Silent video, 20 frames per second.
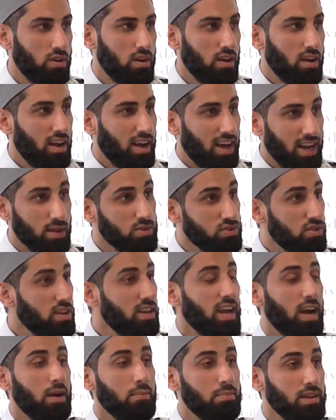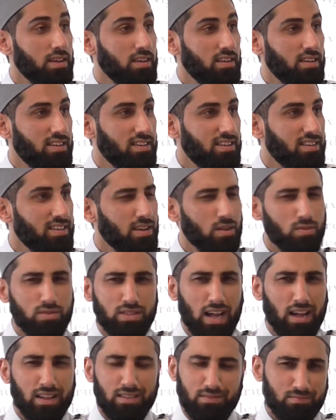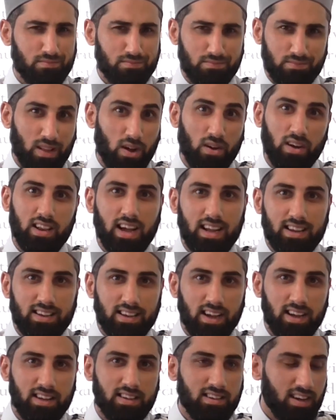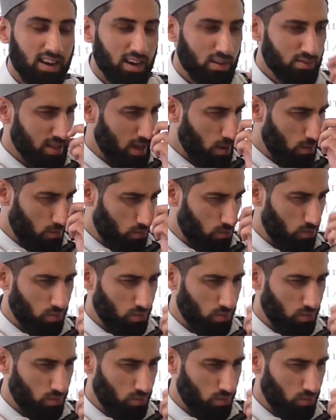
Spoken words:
And he was really happy. He was like, now on Clyde 9. And I was like,